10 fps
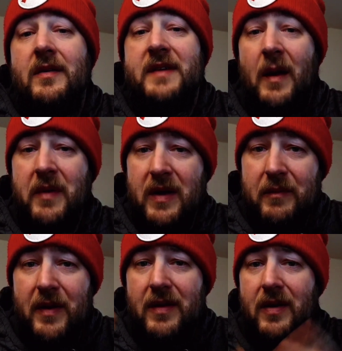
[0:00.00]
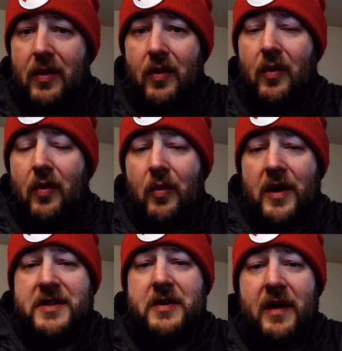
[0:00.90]
tell me below
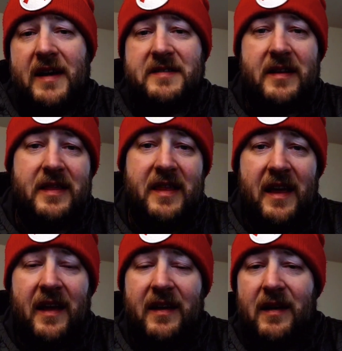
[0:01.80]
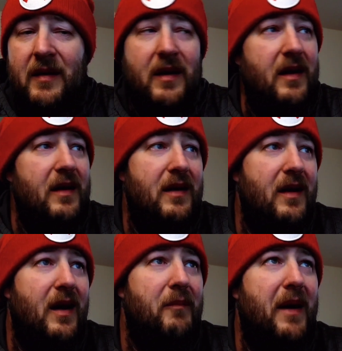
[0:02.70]
what you guys think
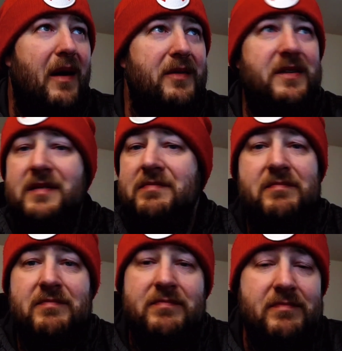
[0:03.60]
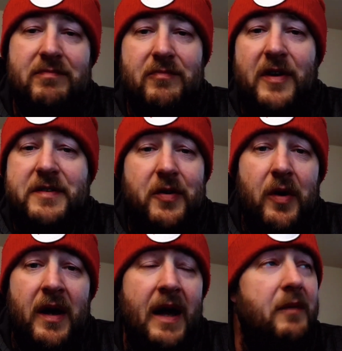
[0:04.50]
about what's
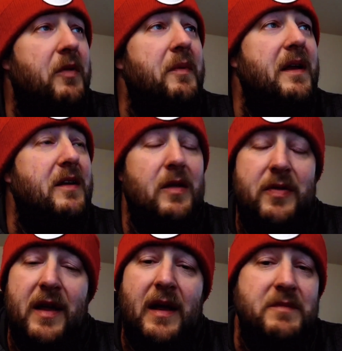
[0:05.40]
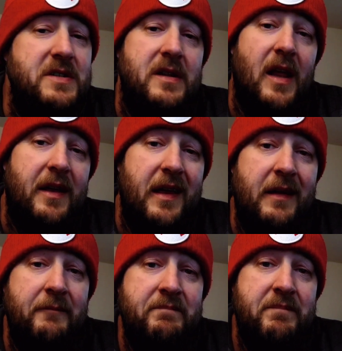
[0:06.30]
going on with me. Do you think I'm just
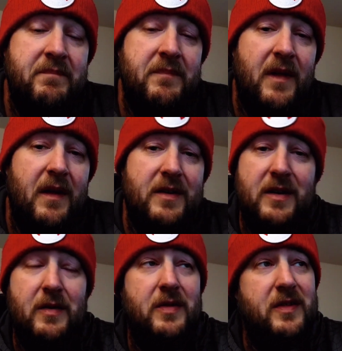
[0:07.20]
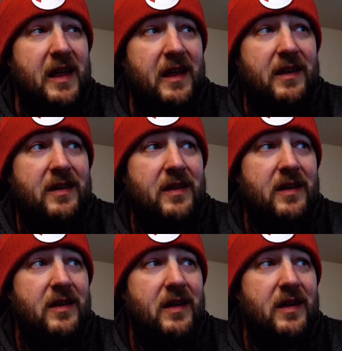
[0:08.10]
lucky? Do you think